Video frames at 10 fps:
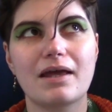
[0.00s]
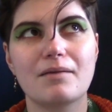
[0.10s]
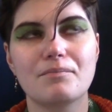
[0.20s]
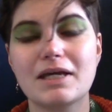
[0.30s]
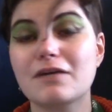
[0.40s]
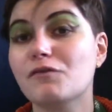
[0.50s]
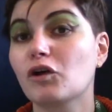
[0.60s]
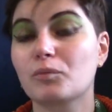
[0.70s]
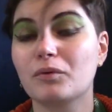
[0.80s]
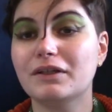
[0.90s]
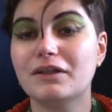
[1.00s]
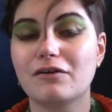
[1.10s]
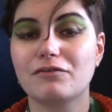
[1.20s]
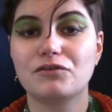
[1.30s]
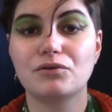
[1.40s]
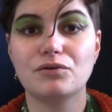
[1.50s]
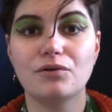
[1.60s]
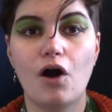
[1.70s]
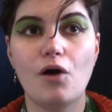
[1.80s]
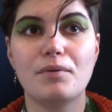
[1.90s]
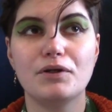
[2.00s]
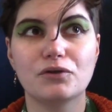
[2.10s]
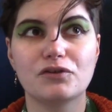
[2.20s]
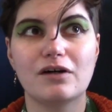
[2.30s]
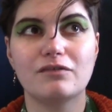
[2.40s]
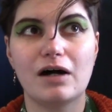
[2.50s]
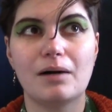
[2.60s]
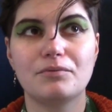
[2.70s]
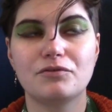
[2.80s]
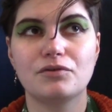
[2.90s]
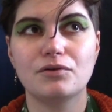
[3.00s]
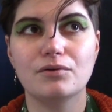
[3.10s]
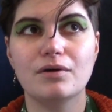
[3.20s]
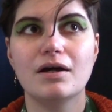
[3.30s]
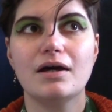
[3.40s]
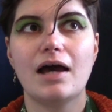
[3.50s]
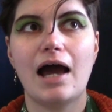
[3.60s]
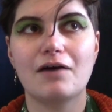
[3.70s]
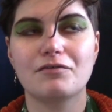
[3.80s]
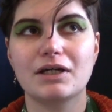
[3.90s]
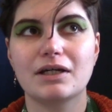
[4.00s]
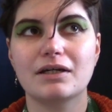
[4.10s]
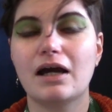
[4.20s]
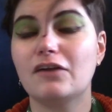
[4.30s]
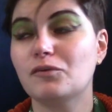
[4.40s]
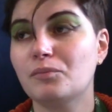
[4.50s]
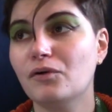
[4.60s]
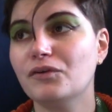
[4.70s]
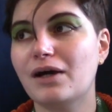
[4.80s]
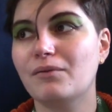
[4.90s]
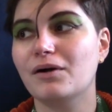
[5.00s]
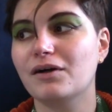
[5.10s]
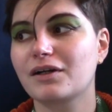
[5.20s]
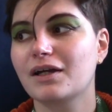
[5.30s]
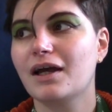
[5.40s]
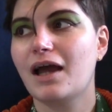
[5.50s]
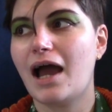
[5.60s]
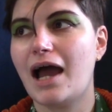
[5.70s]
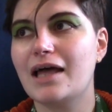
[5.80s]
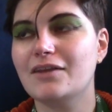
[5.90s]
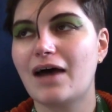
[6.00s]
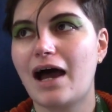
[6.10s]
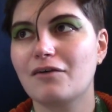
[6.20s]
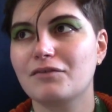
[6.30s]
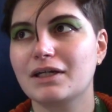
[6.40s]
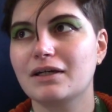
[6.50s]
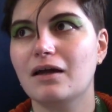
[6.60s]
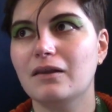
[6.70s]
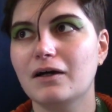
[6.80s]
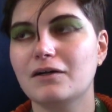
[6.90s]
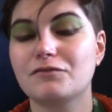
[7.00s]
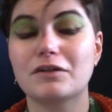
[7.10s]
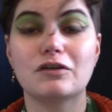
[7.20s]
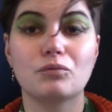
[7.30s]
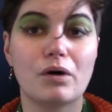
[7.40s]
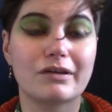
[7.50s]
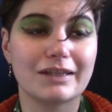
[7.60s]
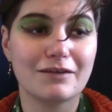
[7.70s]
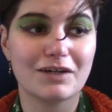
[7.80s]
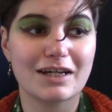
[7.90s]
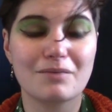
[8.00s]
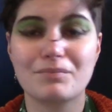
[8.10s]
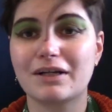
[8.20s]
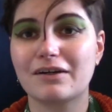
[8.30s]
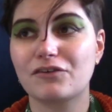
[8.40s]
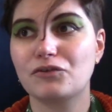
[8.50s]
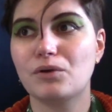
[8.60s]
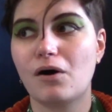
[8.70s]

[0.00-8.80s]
being vulnerable enough to open yourself up to having a support network and having a life that is worth living because you are